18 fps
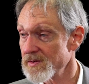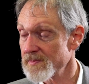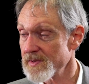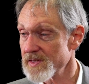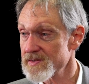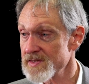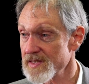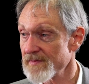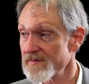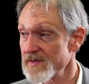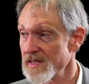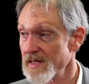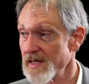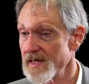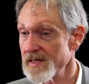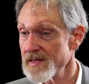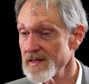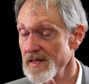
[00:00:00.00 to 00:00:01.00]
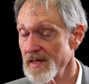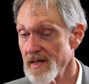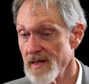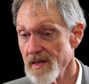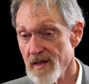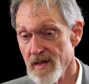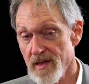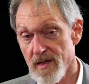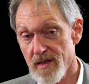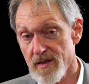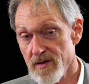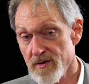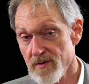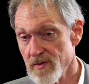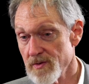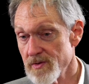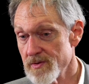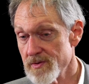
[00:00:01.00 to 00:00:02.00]
he'll be 78.
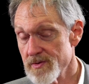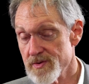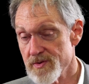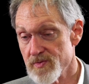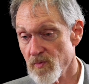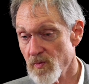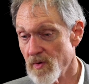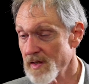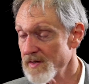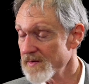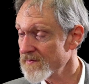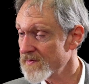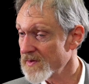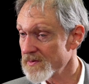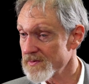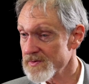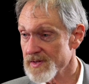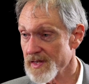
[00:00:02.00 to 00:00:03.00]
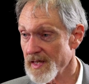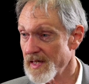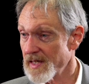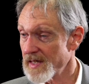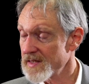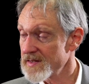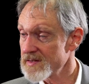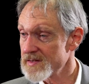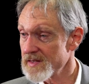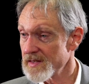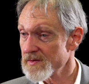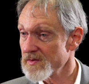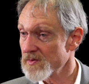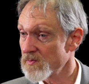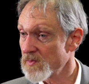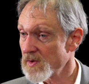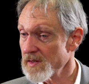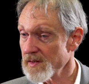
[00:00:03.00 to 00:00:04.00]
You lose one of those guys,
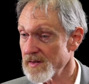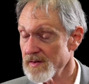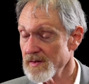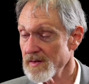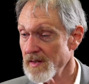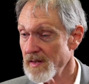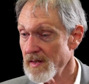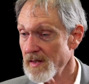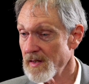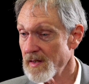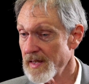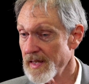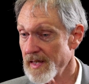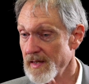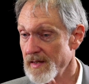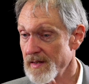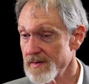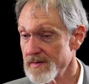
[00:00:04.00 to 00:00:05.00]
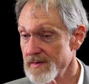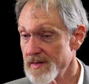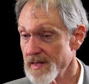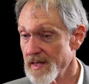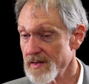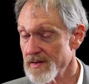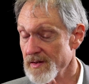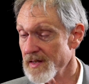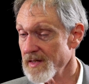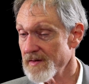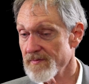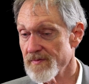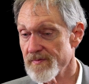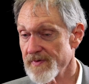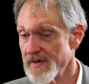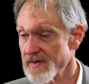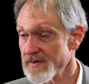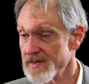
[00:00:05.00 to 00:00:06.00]
either one, and you're going to have
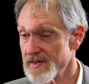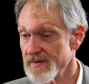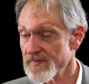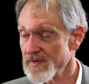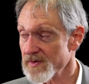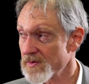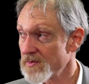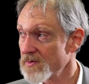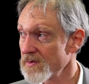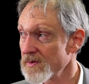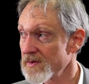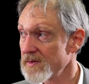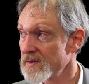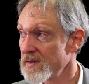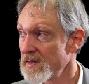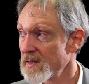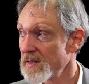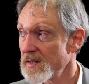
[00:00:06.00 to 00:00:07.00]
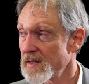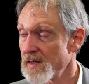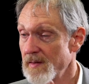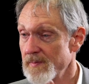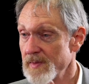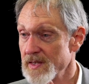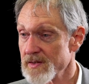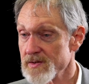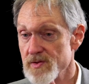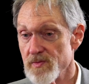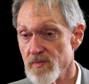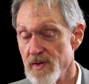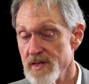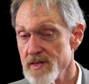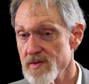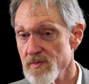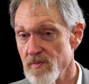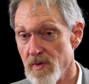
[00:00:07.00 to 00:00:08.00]
a very different court. I mean, there's a
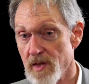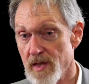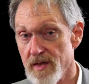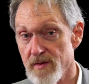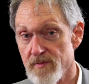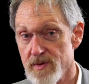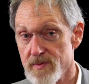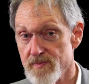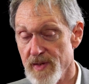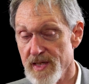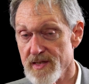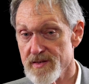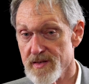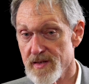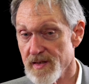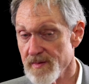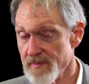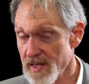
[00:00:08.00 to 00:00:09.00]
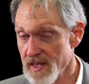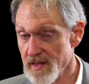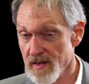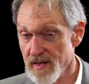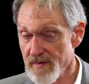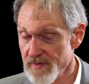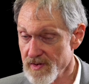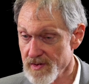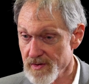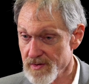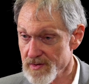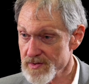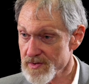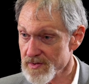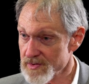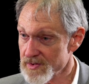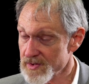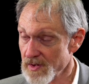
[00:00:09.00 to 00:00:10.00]
reason why it was basically about 11
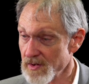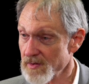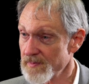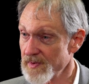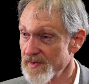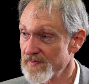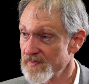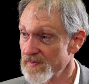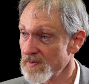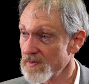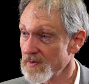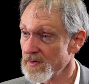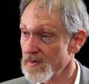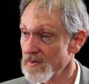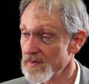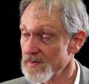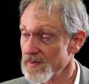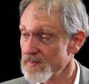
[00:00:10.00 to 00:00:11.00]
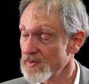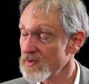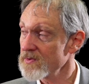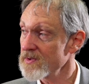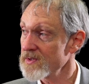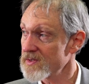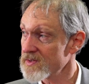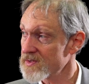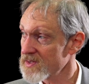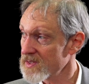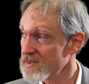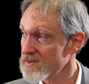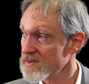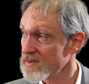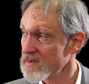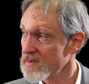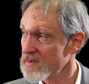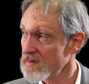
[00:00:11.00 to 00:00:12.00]
years or so before the Bruin
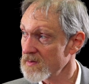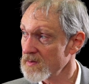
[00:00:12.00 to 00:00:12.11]
decision